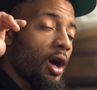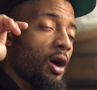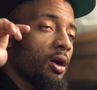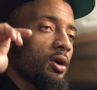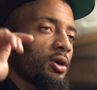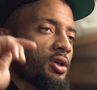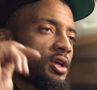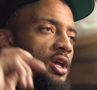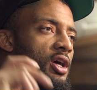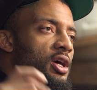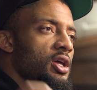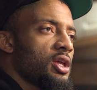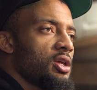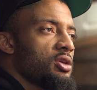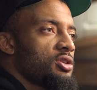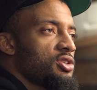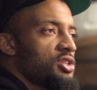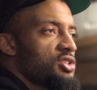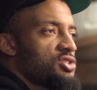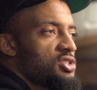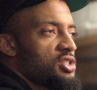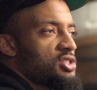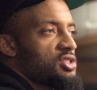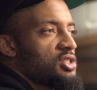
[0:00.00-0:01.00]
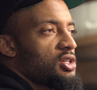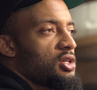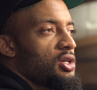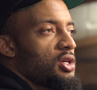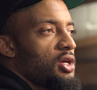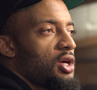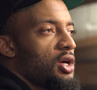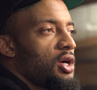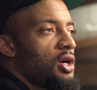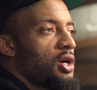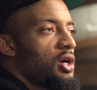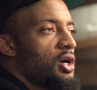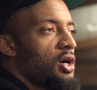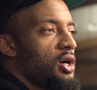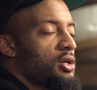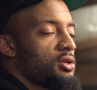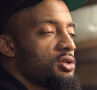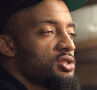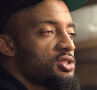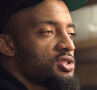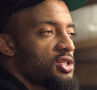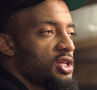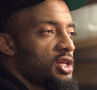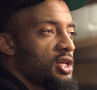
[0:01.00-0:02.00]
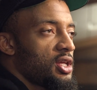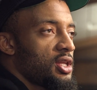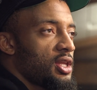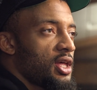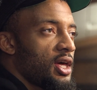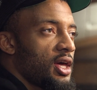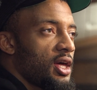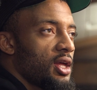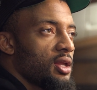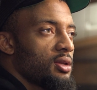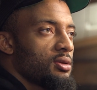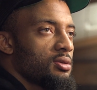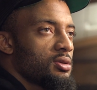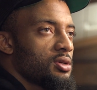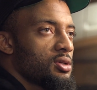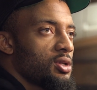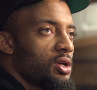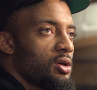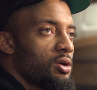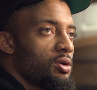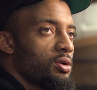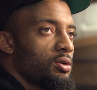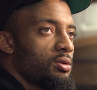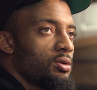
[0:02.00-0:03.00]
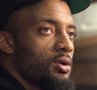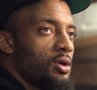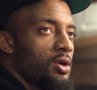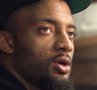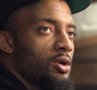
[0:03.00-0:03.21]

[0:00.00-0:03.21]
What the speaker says: Oh, yeah, it's just to understand that, you know,